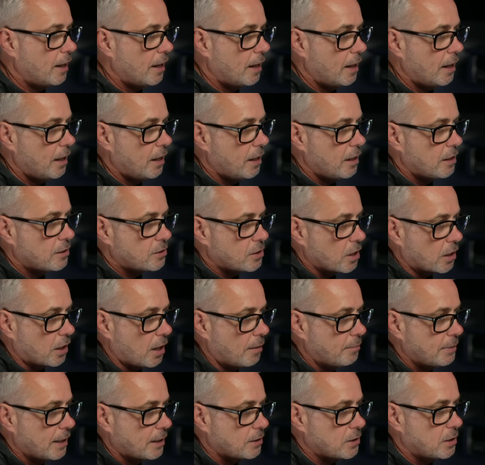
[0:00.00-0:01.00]
is
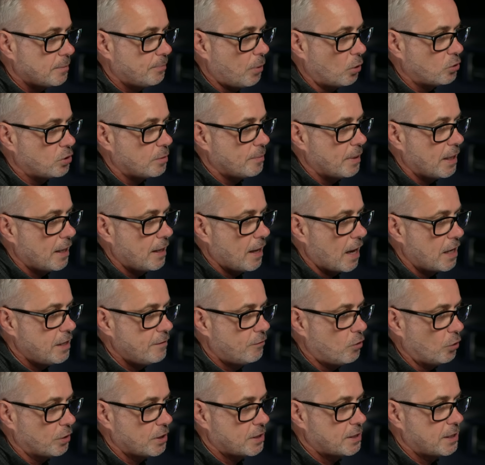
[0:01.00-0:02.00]
come down to the bottom here and you've
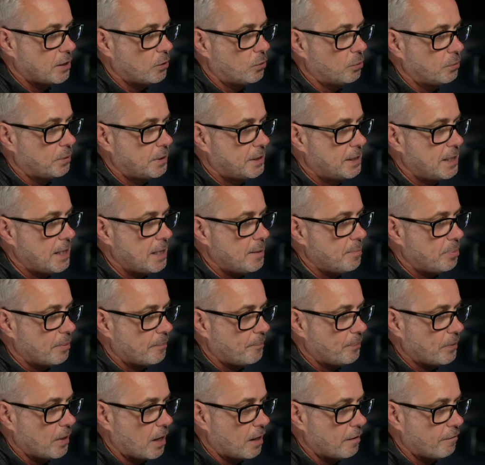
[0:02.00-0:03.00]
got this thing called deep.
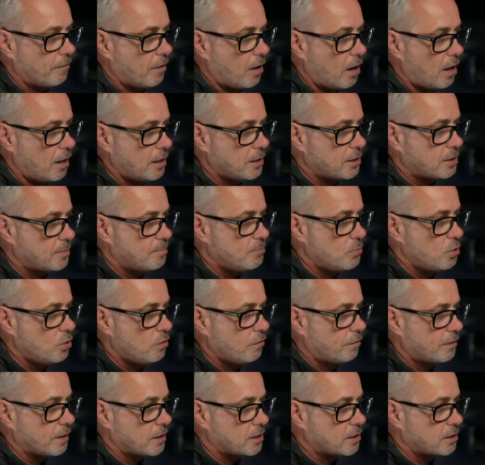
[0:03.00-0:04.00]
And if I
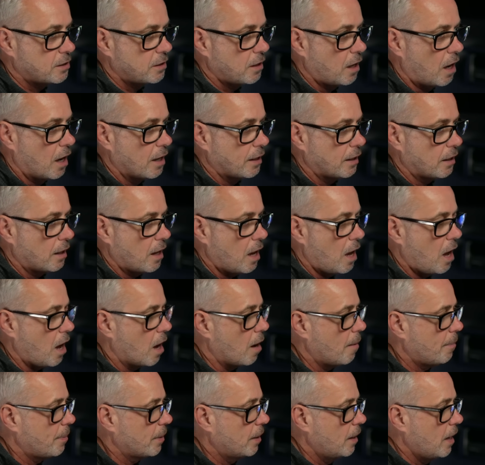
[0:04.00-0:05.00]
move this slider
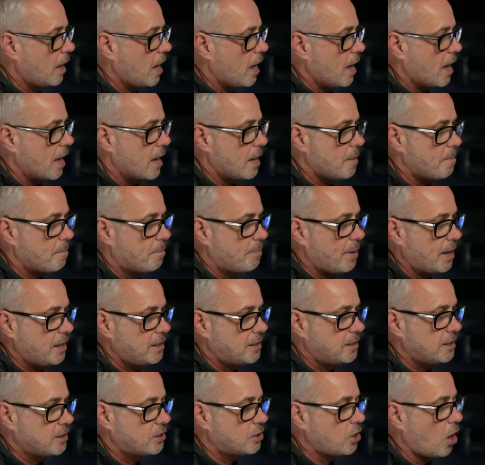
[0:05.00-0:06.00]
up, it
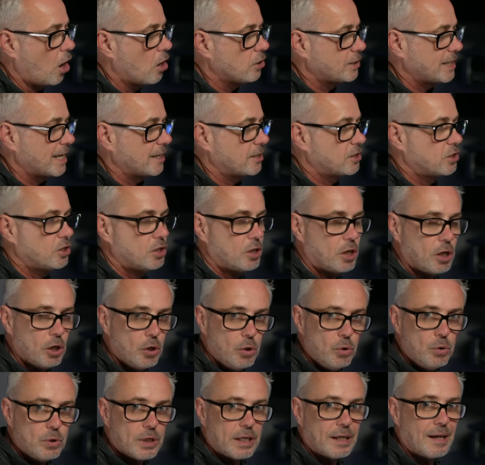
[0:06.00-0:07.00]
basically starts
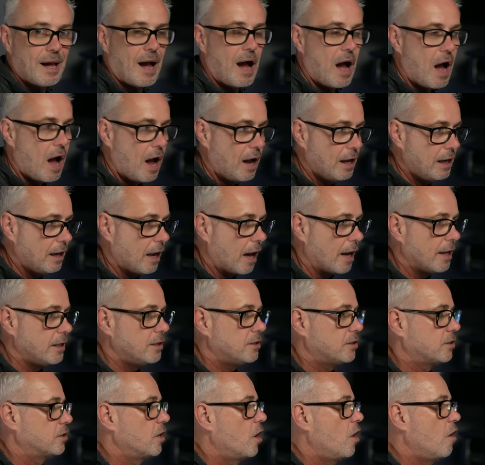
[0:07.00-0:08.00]
excluding
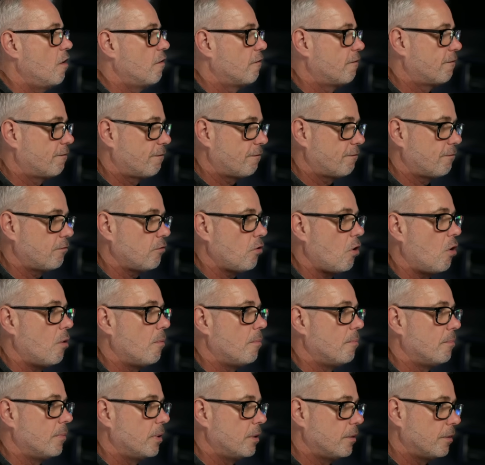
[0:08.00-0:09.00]
highlights
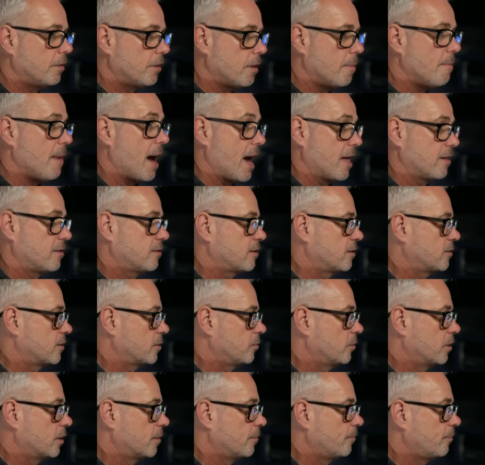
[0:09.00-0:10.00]
from the maths, as
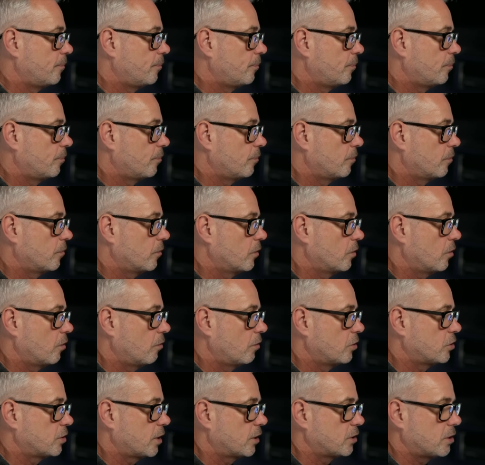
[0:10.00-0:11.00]
it were. All
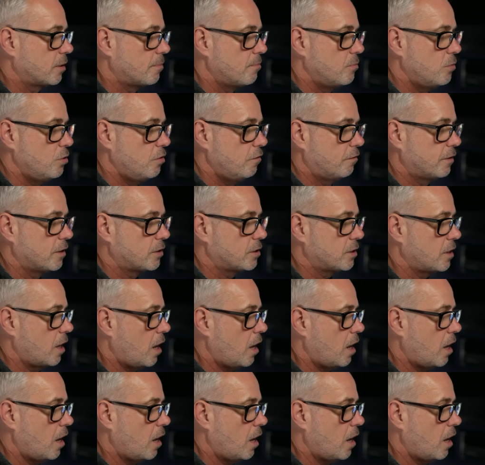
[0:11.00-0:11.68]
right, so as I move this